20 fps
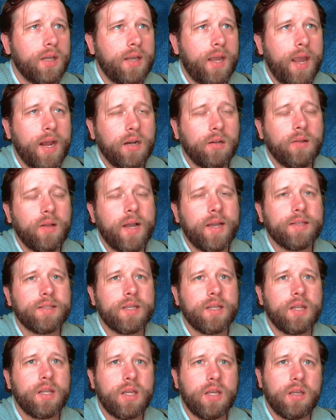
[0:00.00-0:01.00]

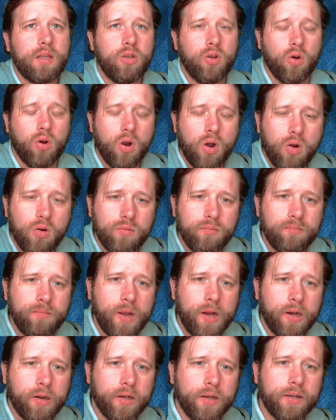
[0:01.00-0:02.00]
analyzing the your own
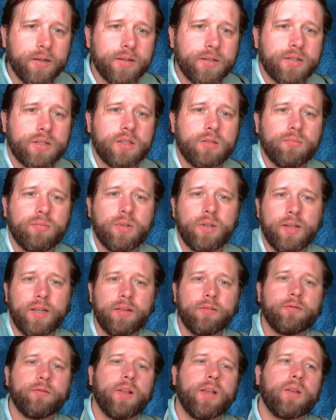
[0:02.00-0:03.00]
barriers to
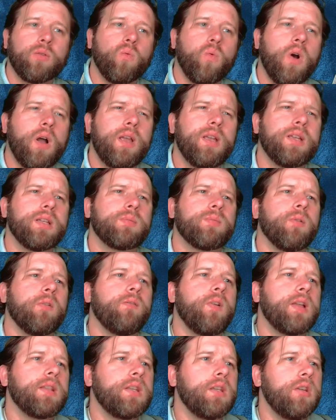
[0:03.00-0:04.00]
belief. Like what is
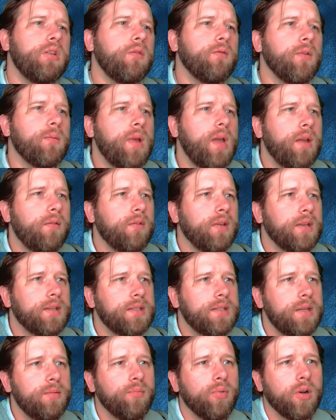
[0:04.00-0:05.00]
preventing you from having a
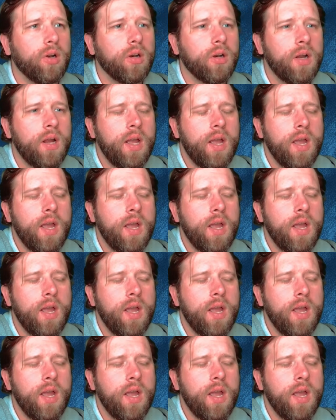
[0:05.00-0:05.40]
deeper